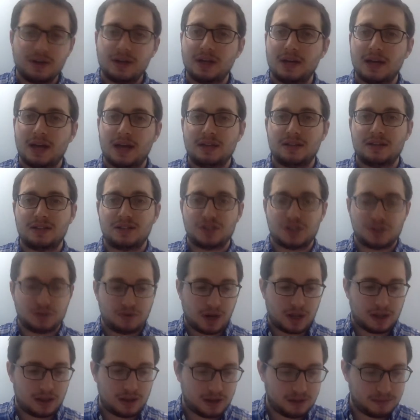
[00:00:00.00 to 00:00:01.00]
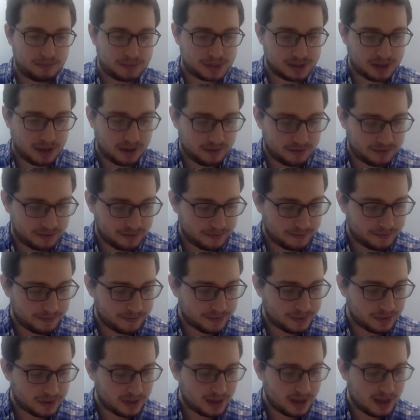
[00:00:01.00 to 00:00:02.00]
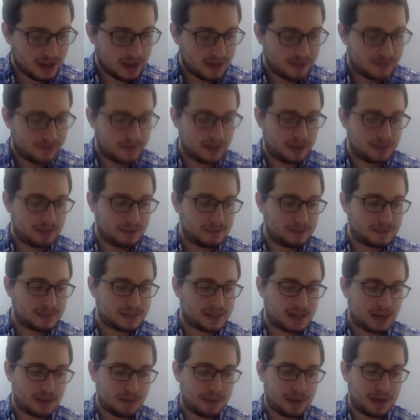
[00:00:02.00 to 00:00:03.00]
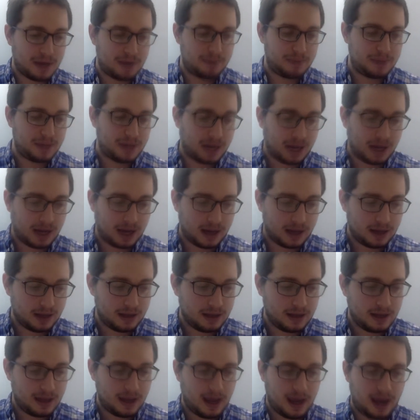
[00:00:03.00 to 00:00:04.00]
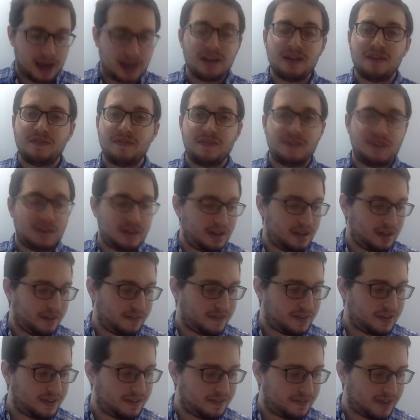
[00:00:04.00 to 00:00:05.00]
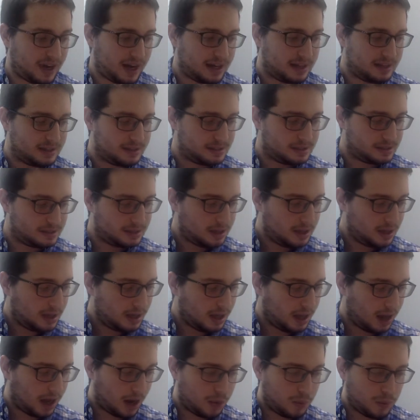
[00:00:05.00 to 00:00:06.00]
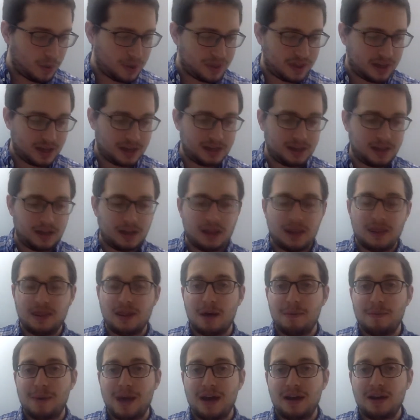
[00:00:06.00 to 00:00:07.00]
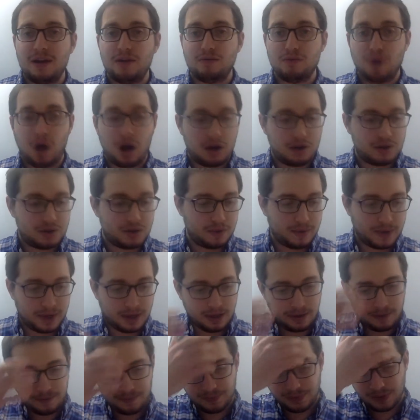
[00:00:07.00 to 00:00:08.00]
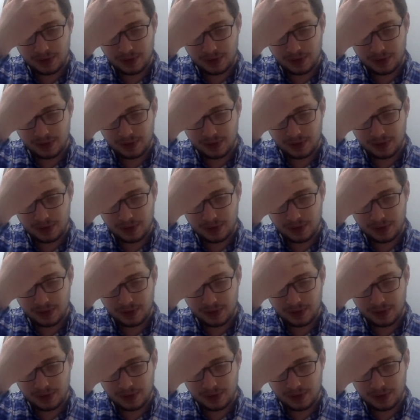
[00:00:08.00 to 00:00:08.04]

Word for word: in it and to strengthen himself. Ve'imim tzabahem minara, and if, if he finds uh, within them any wrongdoing,